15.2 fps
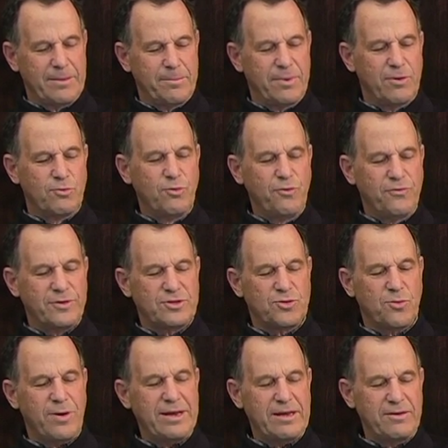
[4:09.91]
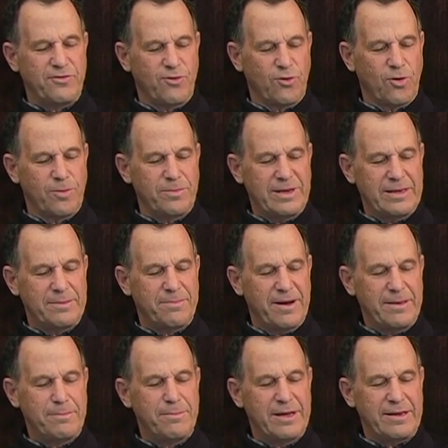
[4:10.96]
but Rufus waiting for me
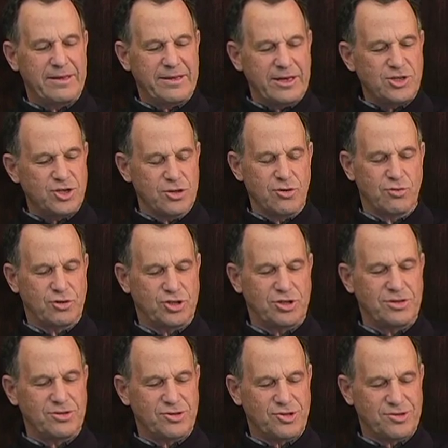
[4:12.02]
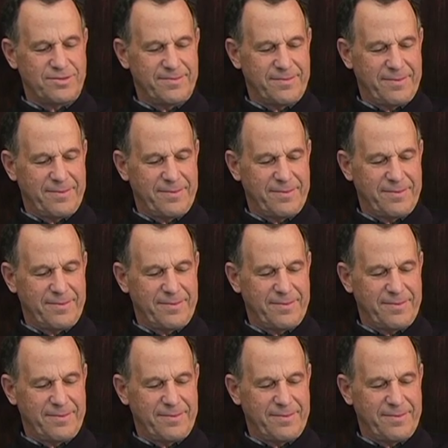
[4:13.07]
by meditation cushions.